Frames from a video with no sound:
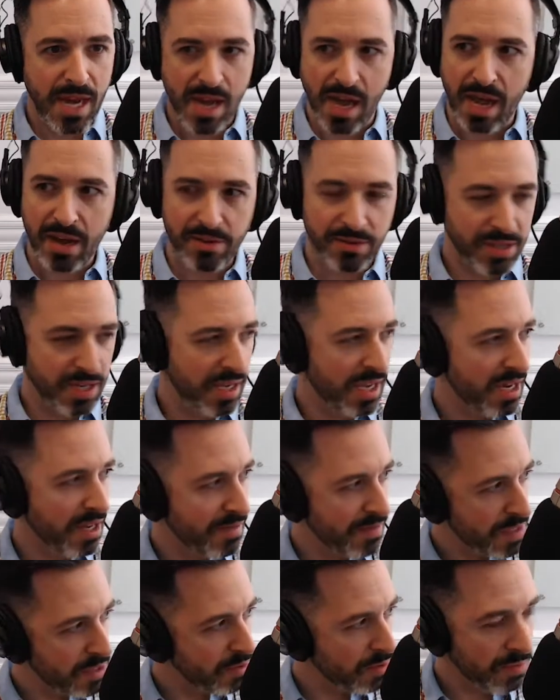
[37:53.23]
Yeah, I don't think any
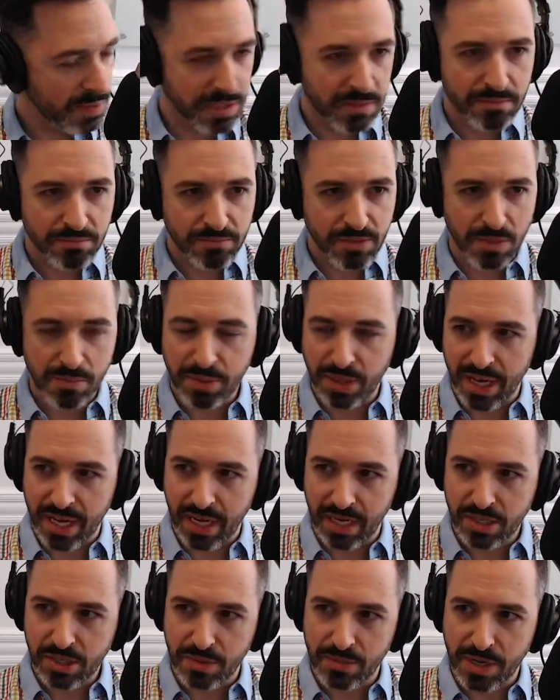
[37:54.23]
of us would be
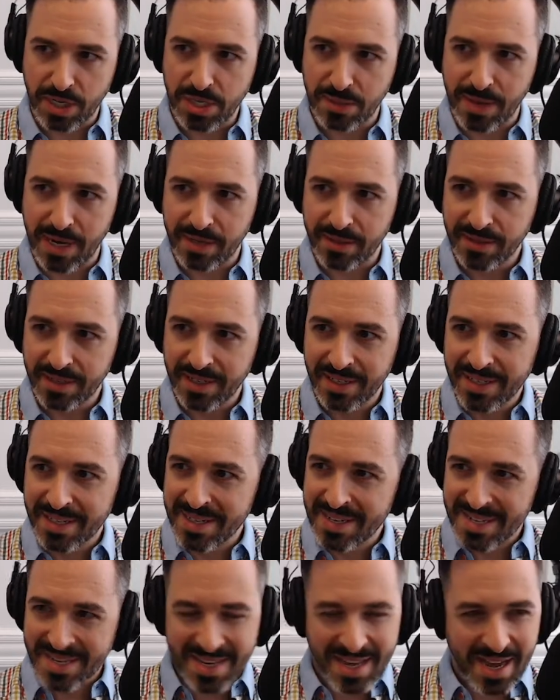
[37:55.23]
complaining too much about
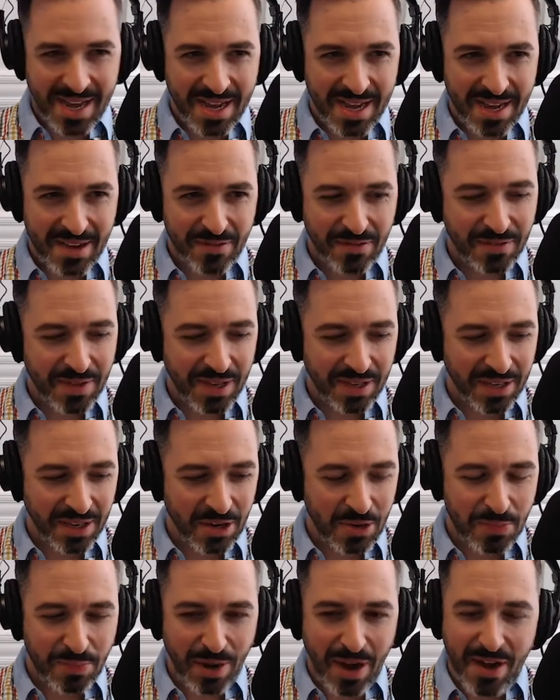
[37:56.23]

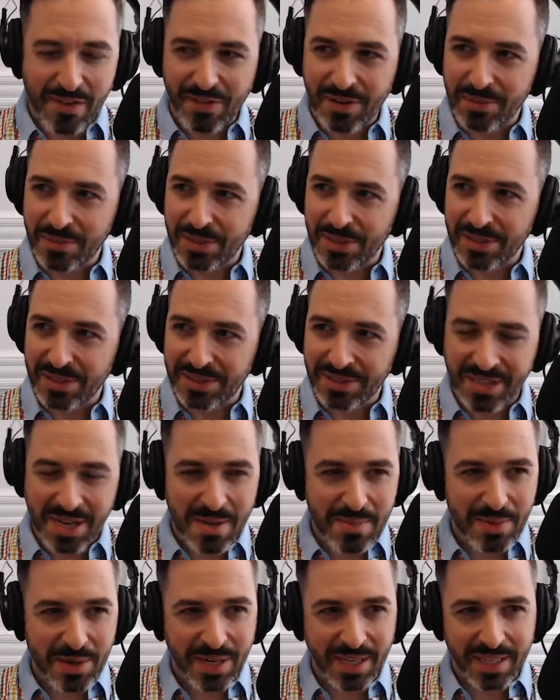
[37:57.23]
profitable
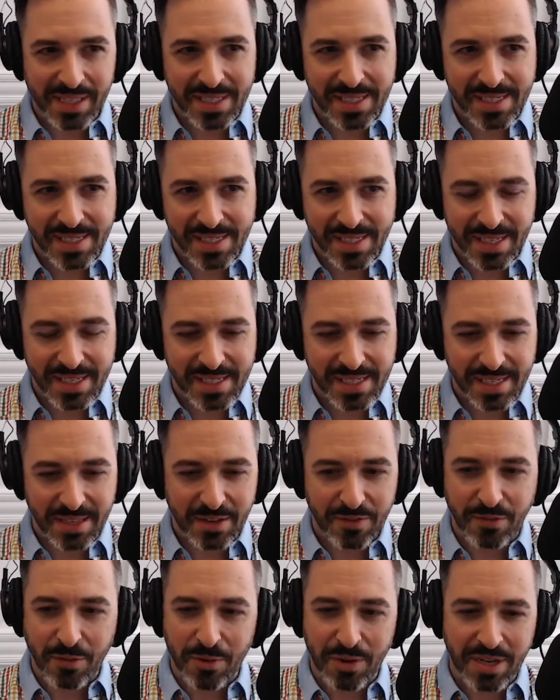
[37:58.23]
company that's in
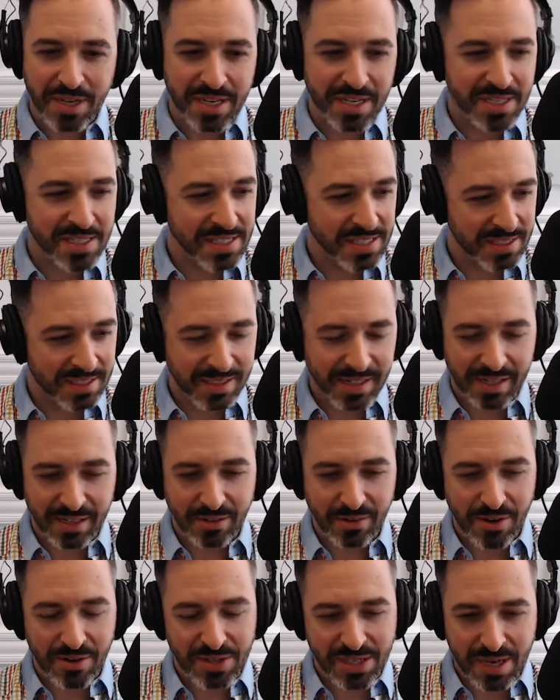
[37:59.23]
the 40s
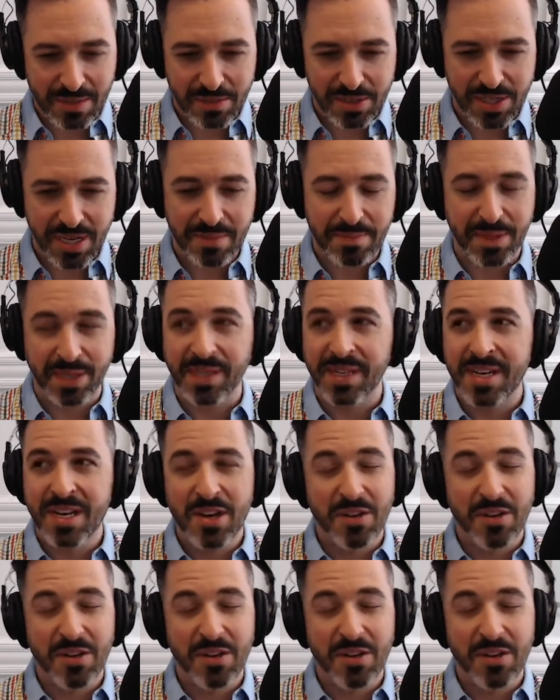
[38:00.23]
and growing 10%. But